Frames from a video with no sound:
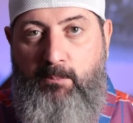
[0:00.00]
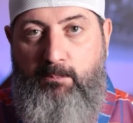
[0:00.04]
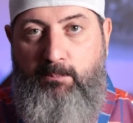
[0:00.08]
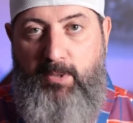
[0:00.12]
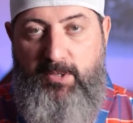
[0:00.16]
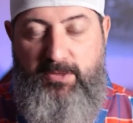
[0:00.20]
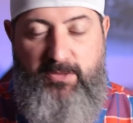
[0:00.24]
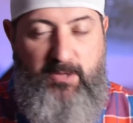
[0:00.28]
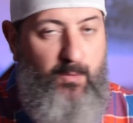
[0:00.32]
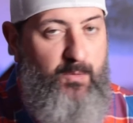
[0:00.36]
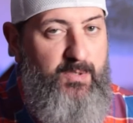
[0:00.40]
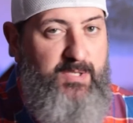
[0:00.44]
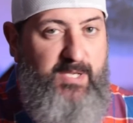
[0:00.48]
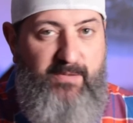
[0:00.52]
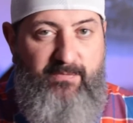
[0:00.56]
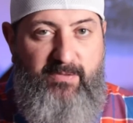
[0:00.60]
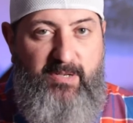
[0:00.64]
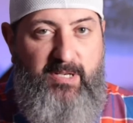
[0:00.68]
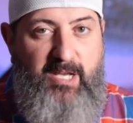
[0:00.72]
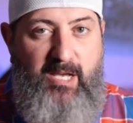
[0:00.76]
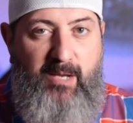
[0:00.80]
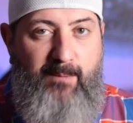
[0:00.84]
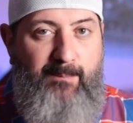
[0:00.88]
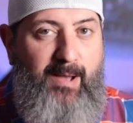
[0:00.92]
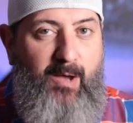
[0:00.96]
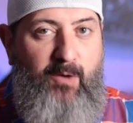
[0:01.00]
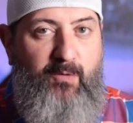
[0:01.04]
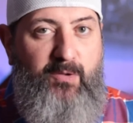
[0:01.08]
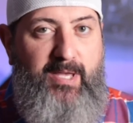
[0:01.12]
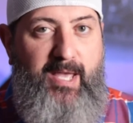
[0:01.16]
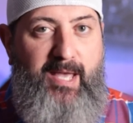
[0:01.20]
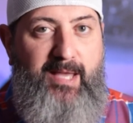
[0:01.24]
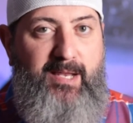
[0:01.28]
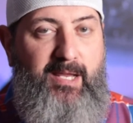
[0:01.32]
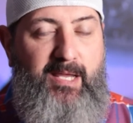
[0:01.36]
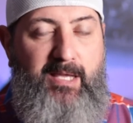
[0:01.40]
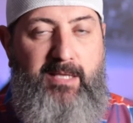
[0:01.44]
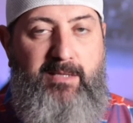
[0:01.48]
But those haven't come out
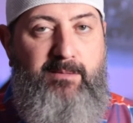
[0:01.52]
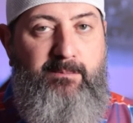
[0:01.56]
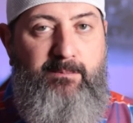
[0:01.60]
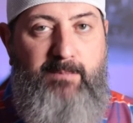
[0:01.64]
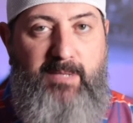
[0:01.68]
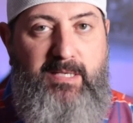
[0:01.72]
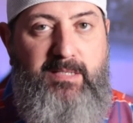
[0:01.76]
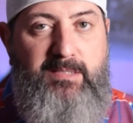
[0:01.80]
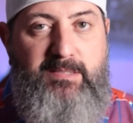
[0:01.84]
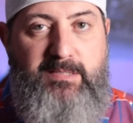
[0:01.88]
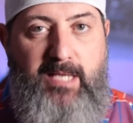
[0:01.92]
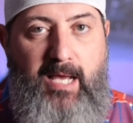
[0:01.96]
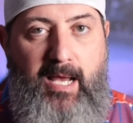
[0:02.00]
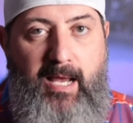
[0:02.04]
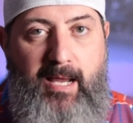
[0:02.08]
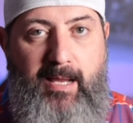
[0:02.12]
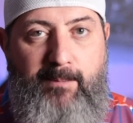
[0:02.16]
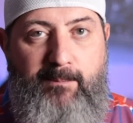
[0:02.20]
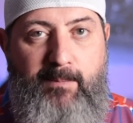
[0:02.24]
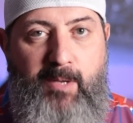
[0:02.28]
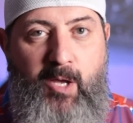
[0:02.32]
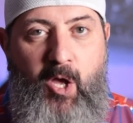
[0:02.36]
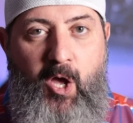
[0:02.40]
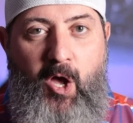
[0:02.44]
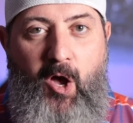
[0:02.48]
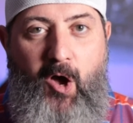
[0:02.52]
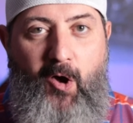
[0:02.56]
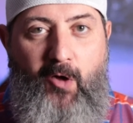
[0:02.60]
yet. In the meantime,